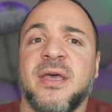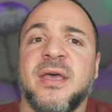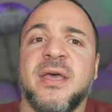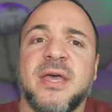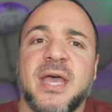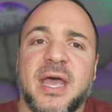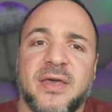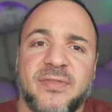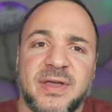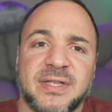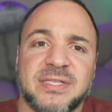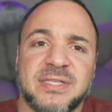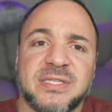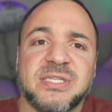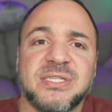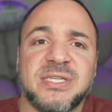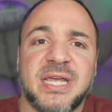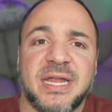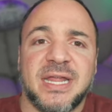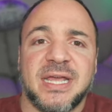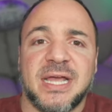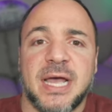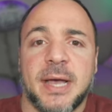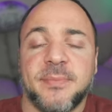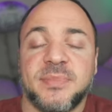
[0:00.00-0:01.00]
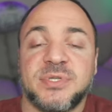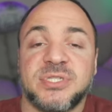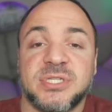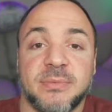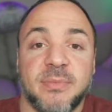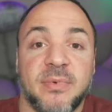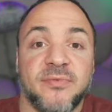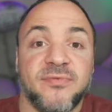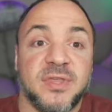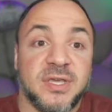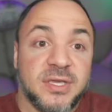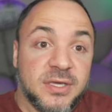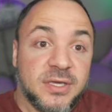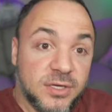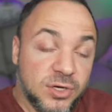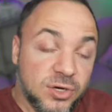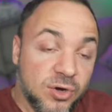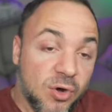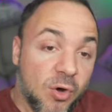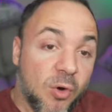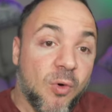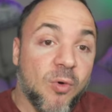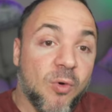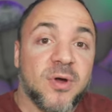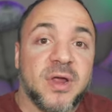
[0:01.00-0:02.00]
and that's setting up some of the
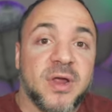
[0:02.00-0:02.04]
core